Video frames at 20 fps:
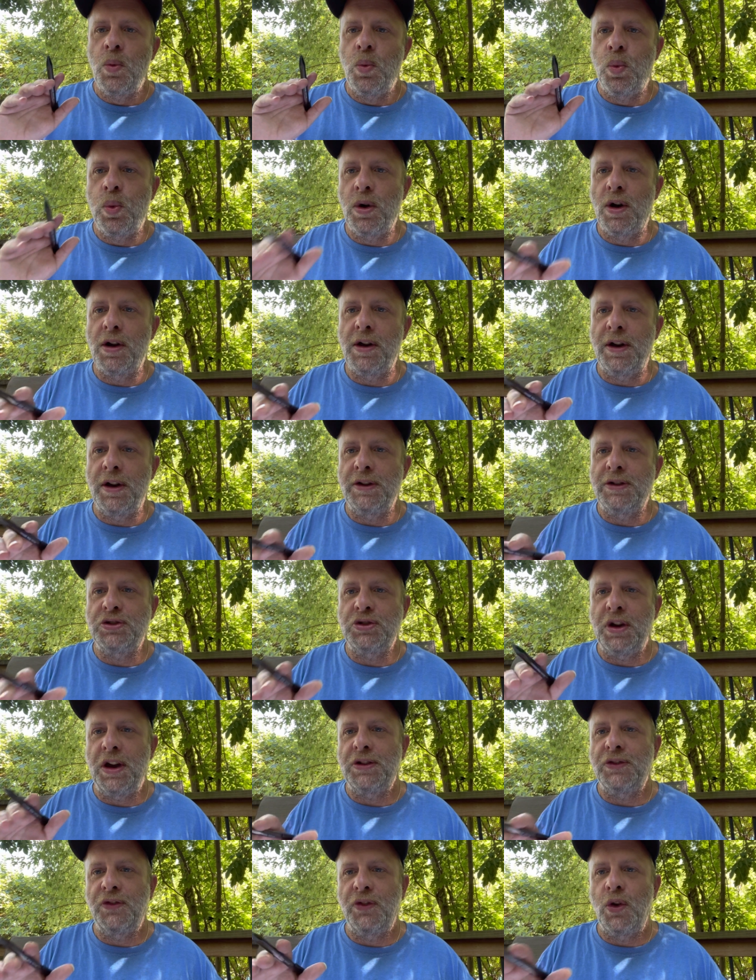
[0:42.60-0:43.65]
We're going to
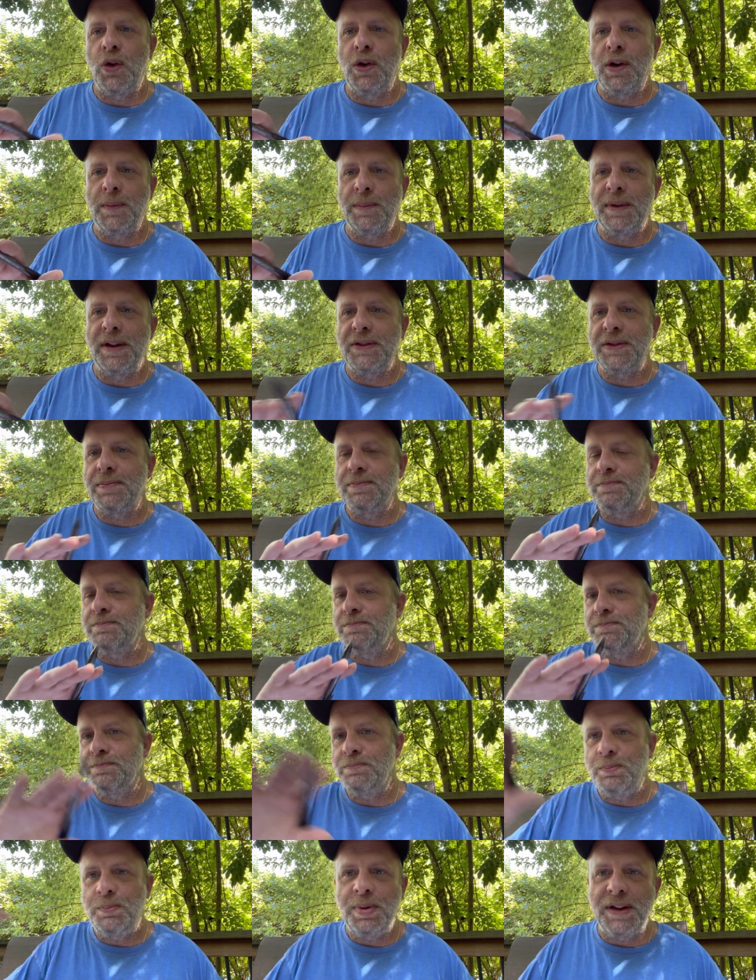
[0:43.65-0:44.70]
transform this
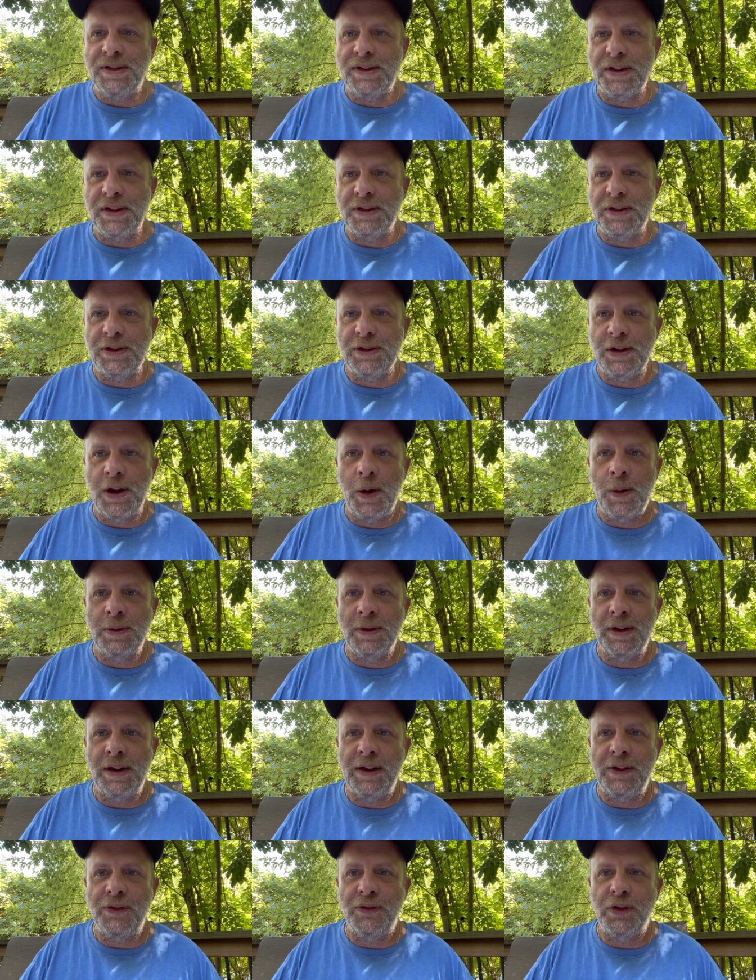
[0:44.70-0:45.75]
business
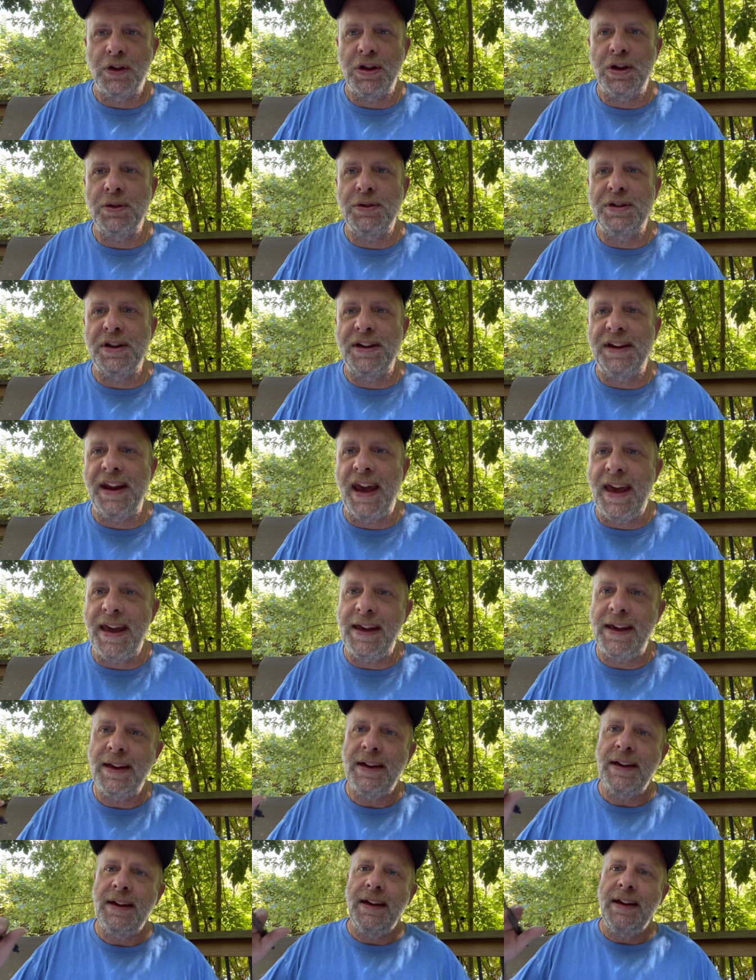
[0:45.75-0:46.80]
totally for you today.
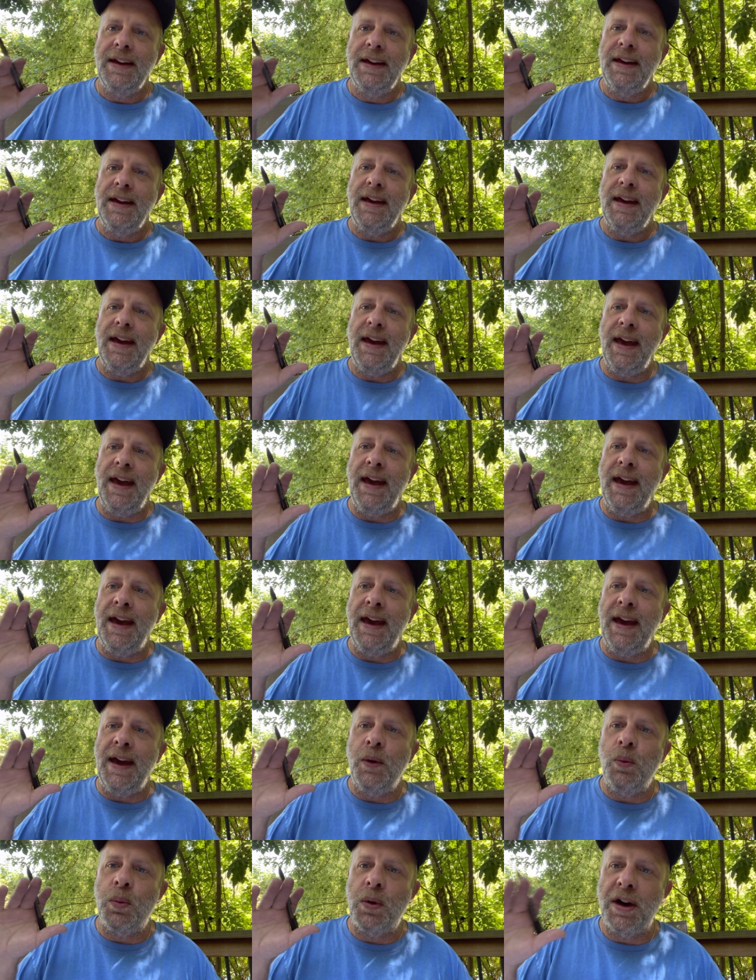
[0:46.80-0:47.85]

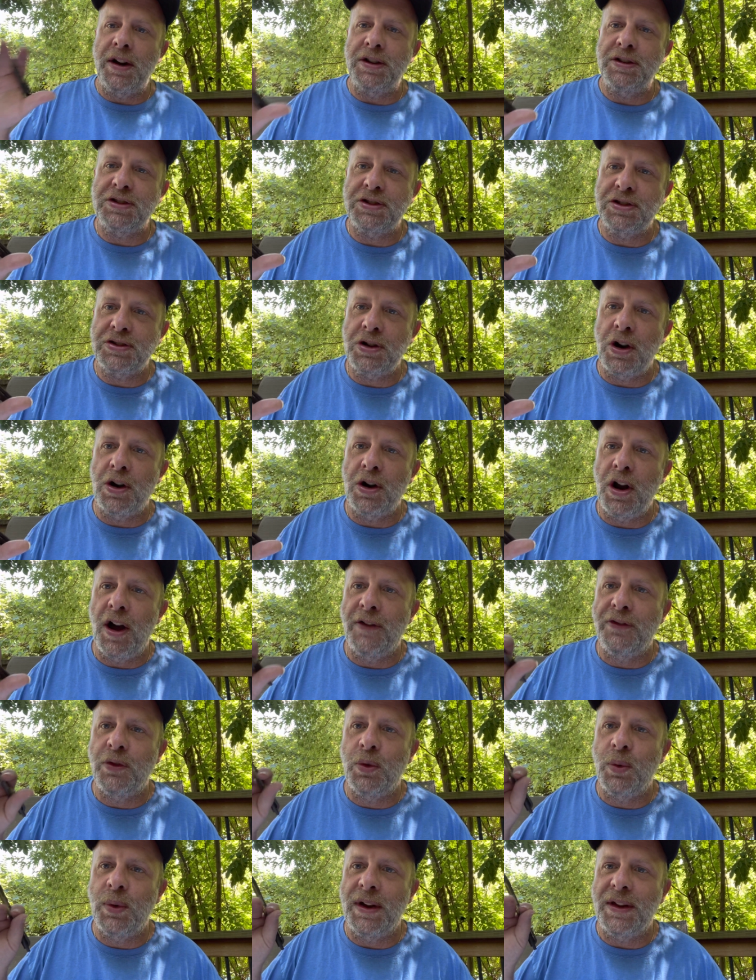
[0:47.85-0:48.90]
And we're going to start
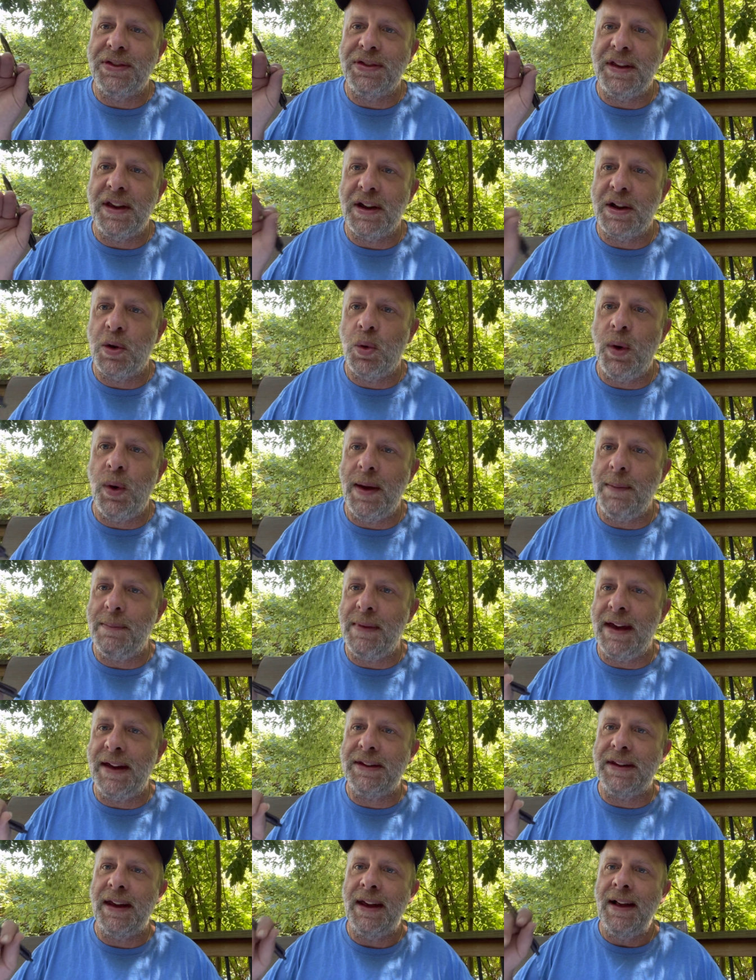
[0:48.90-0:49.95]
off with the
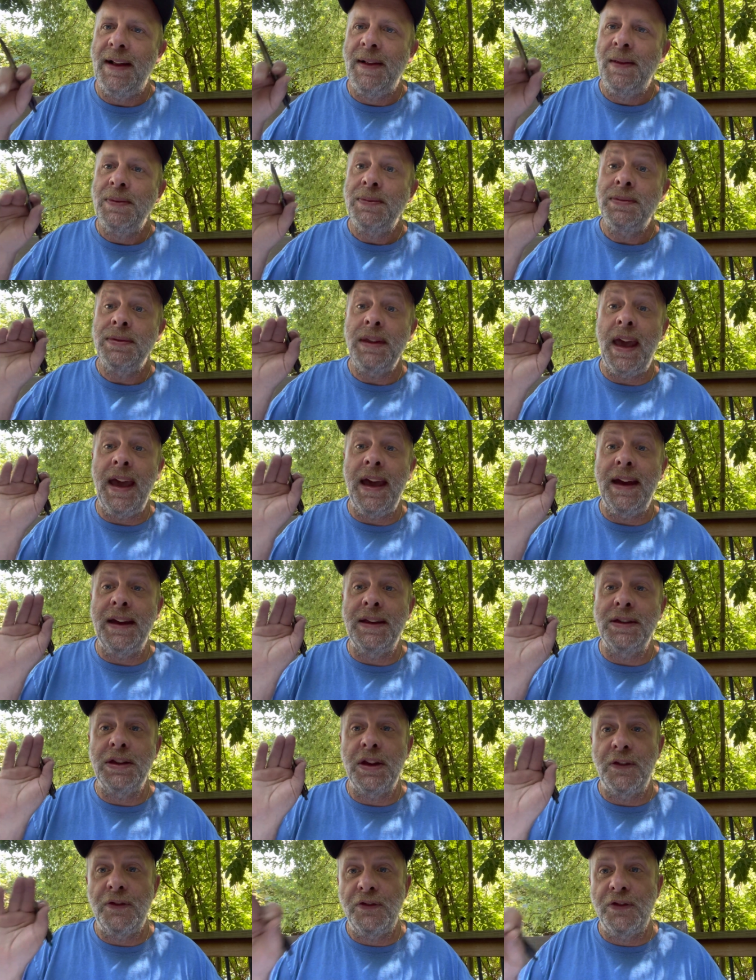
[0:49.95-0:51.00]
equipment and
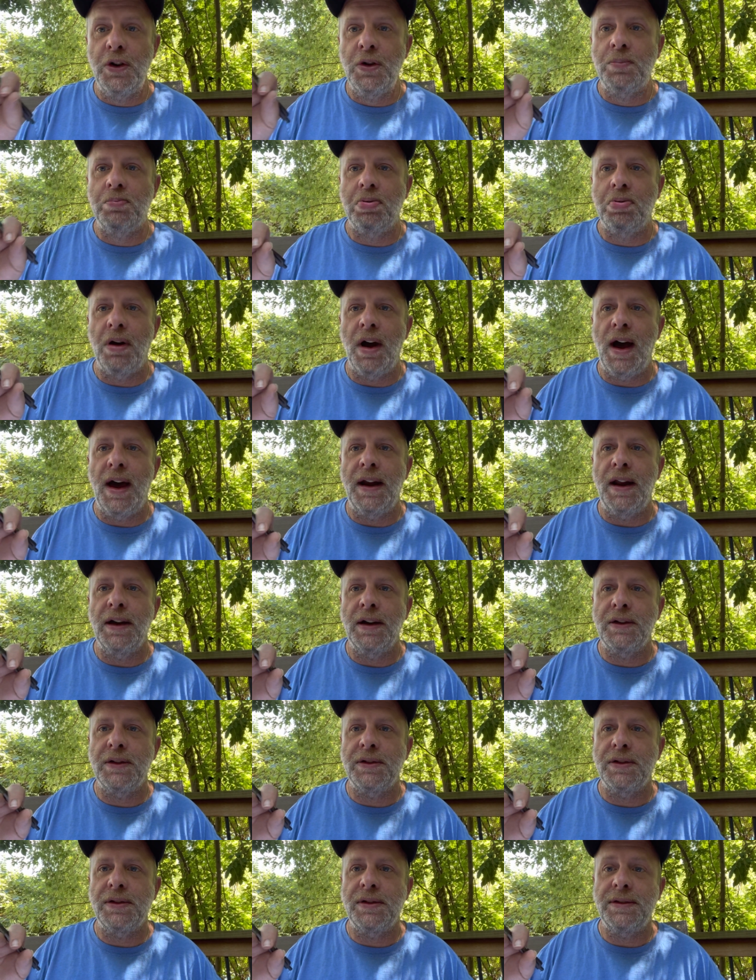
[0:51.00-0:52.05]
the food
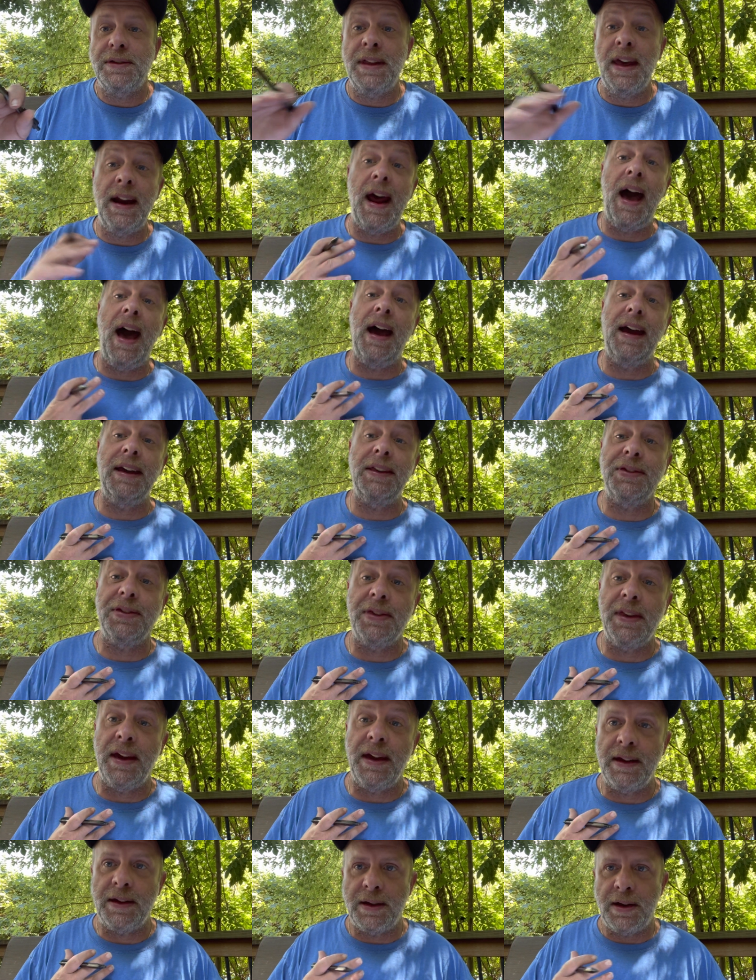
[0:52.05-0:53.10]
products that I
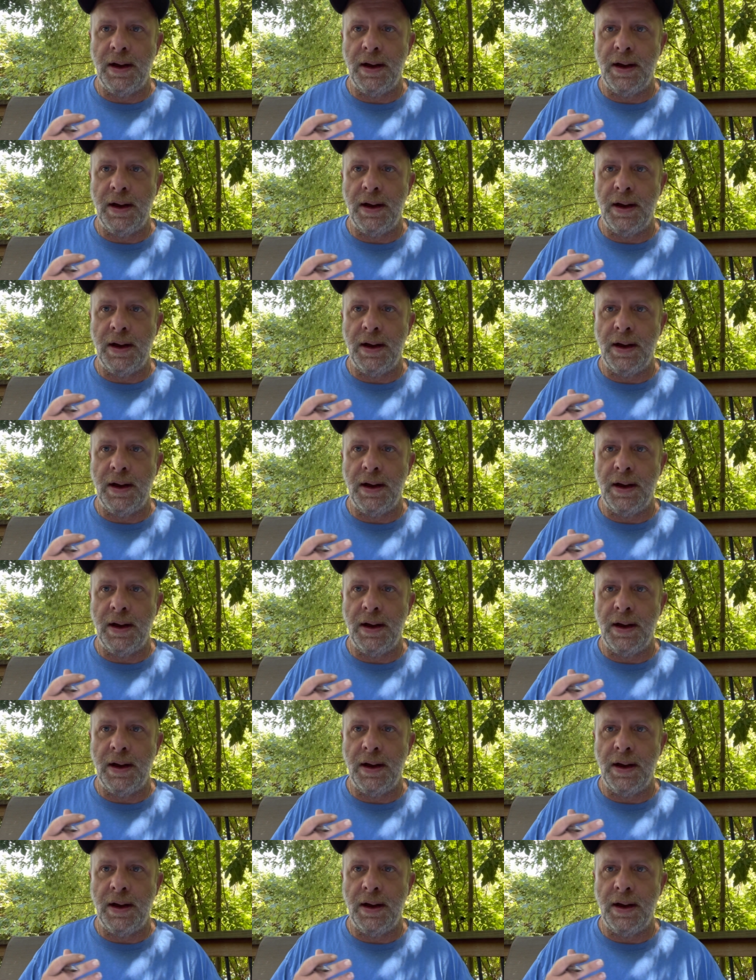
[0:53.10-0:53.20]
think